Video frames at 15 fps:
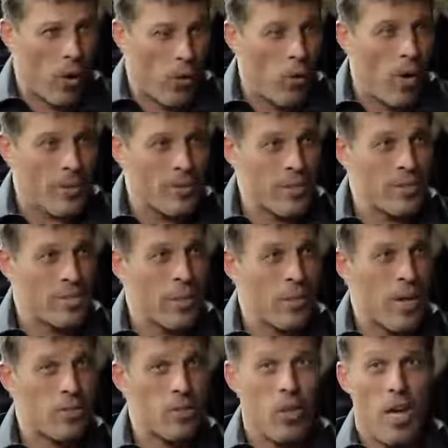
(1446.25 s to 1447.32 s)
where it
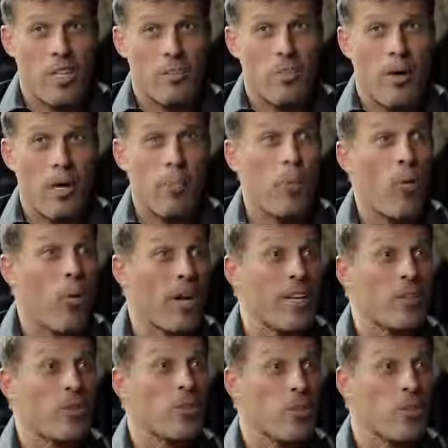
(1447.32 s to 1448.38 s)
wasn't, sometimes it lost money
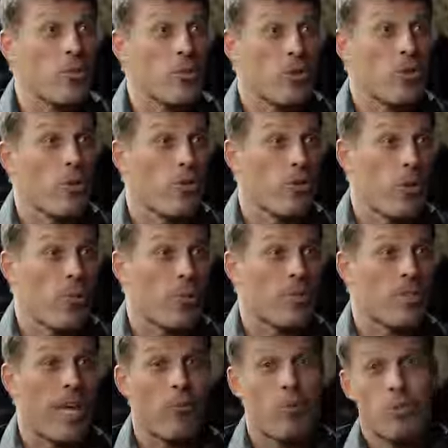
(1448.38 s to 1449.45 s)

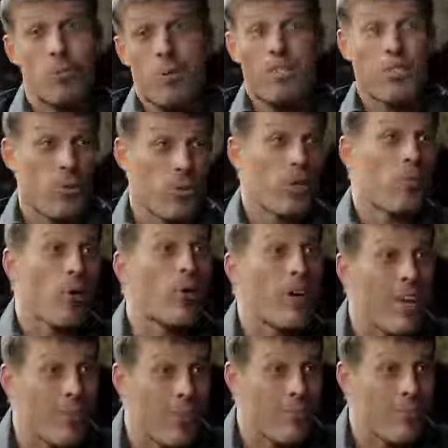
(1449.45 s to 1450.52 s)
0.003%, which means you really
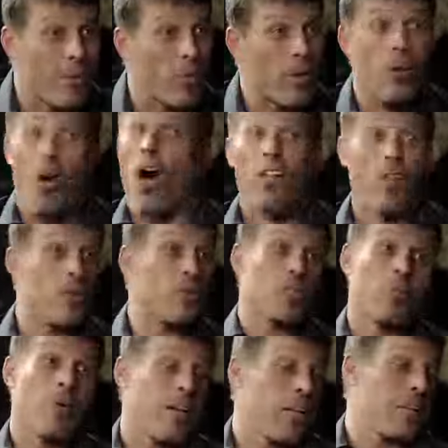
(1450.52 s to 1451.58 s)
broke even. But we call
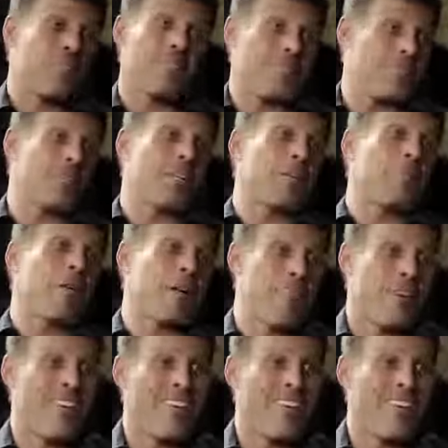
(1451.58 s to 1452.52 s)
it losing money because it didn't make